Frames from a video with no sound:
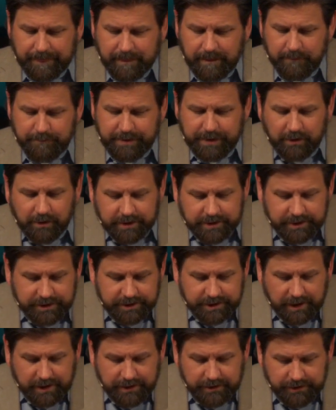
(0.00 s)
The Puritan
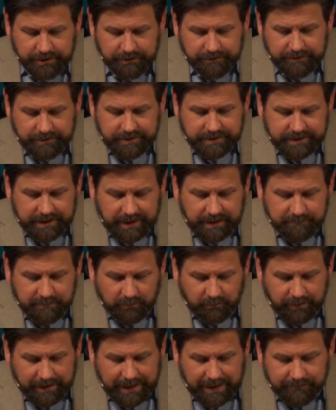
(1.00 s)
John Newton said,
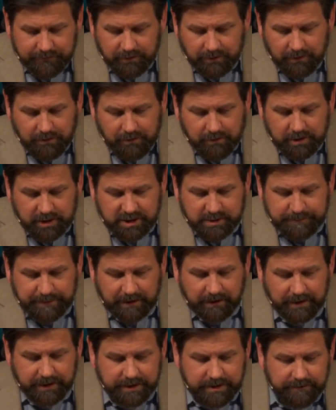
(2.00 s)
But when, after long
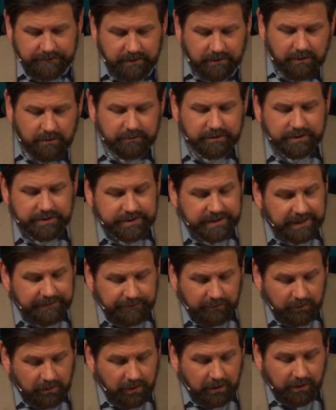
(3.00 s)
experience of their own
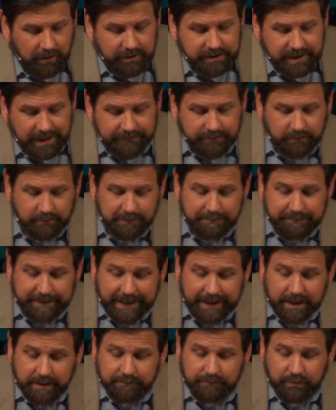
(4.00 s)
deceitful hearts, after
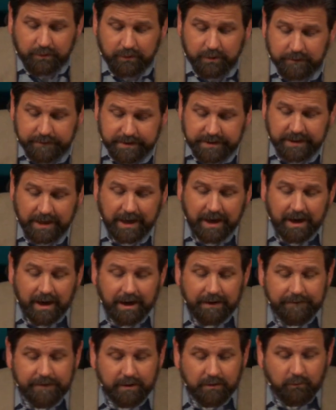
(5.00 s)
repeated proofs
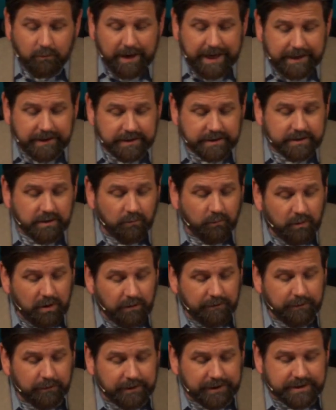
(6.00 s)
of their weakness,
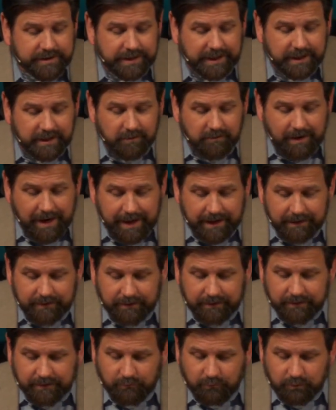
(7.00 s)
willfulness,
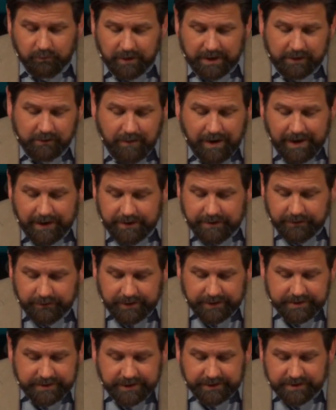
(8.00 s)
ingratitude,
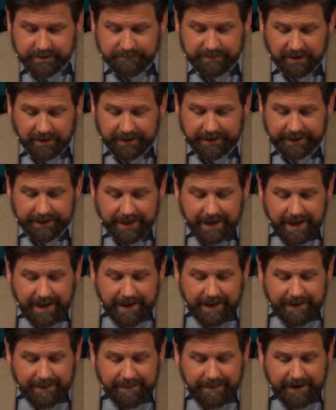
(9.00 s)
and sensibility,
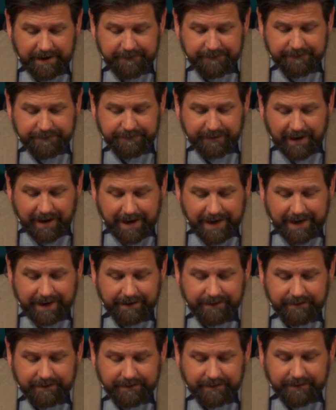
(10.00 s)
they
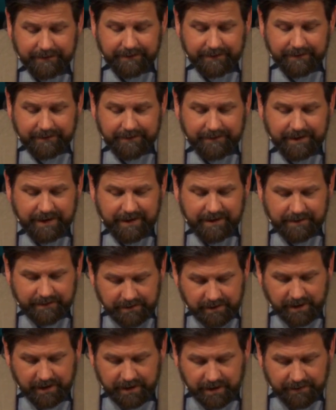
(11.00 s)
find that
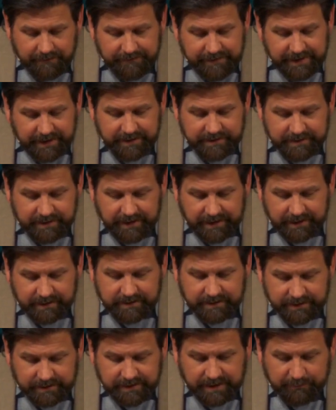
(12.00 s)
none of these things
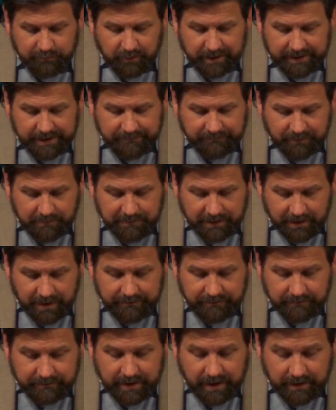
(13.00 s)
can separate them from the
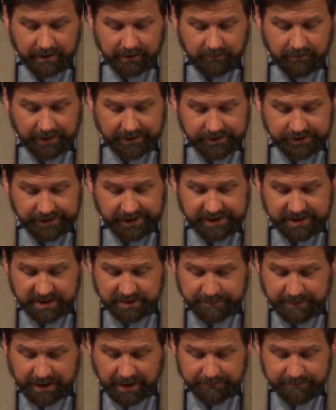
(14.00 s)
love of God in Christ Jesus
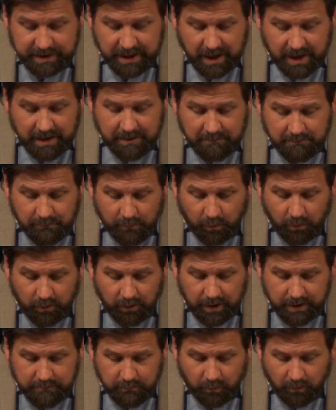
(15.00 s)
becomes
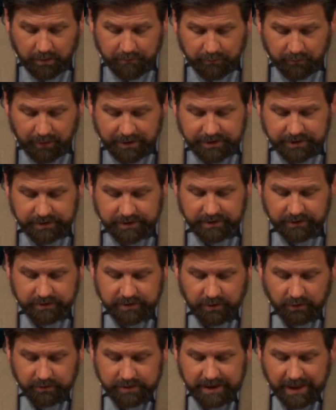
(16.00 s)
more and more precious to their
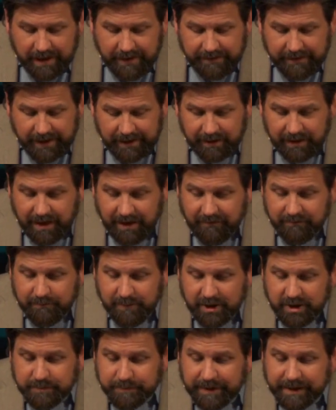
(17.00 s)
souls. They love
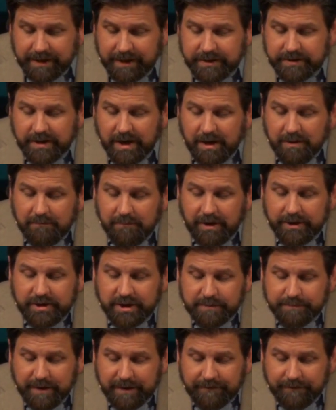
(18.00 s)
much because much
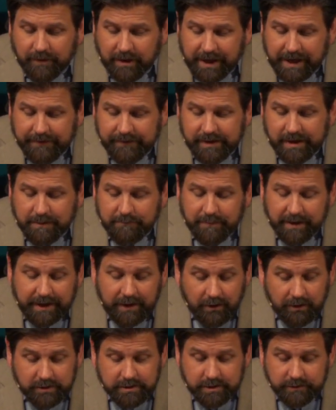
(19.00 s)
has been forgiven them. But
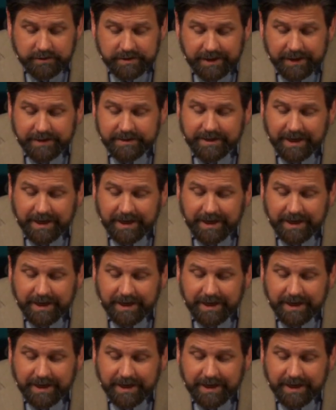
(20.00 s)
he also says,